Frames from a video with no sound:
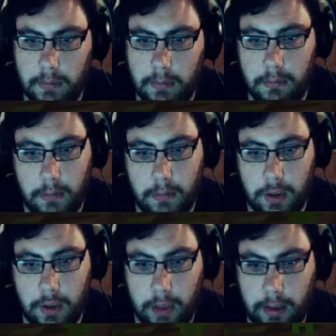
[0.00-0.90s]
So you
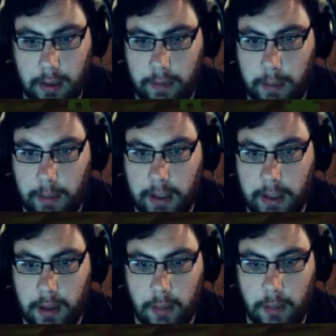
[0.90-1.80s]
could definitely make this
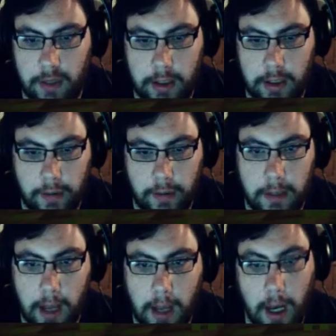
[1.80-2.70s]
armor easy enough then.
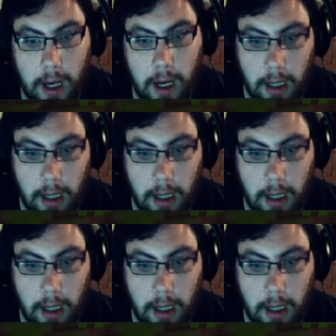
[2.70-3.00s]
Haha.